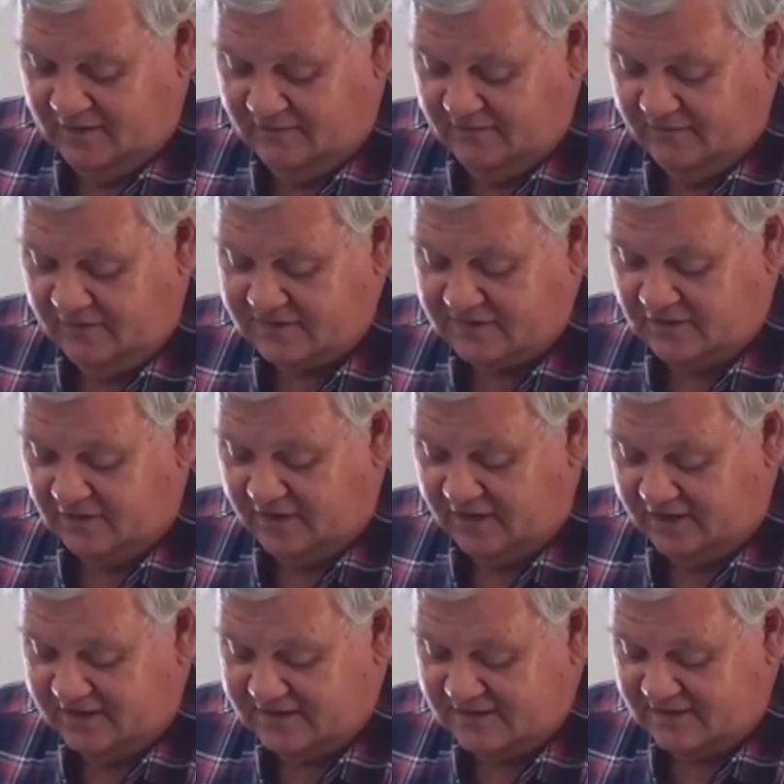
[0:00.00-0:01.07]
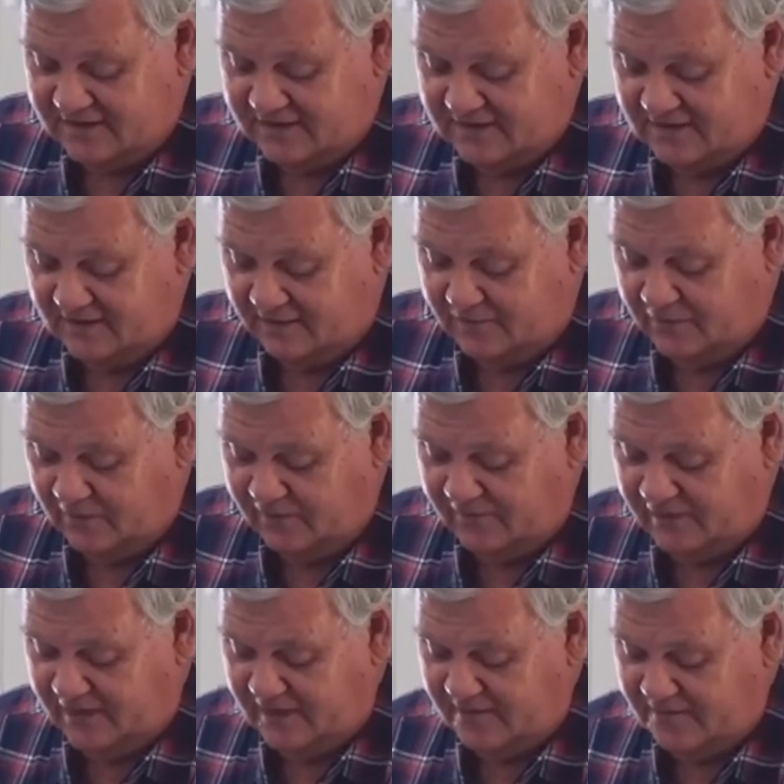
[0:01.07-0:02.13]
Verse 19 says, the
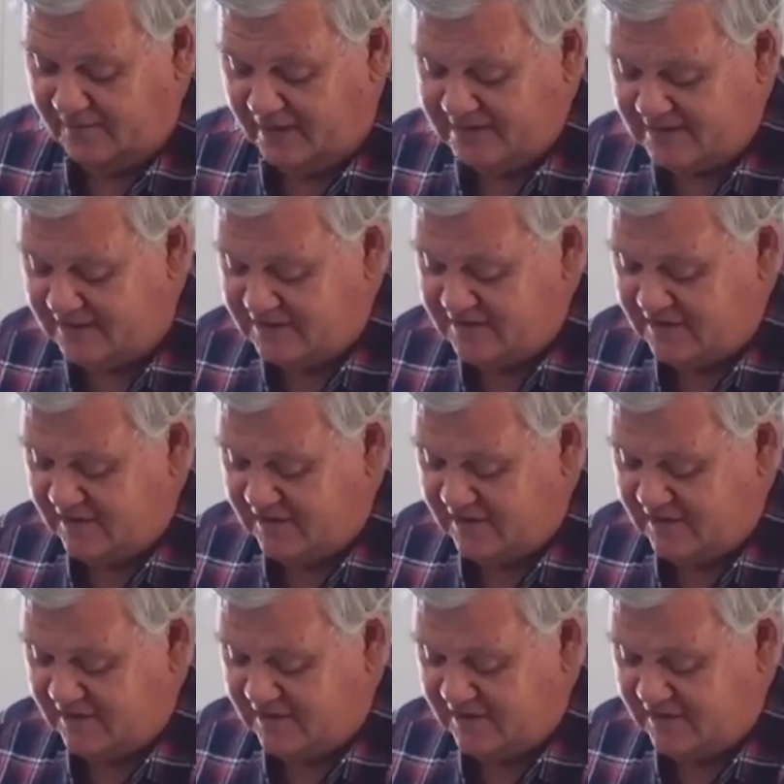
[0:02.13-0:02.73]
prophetic message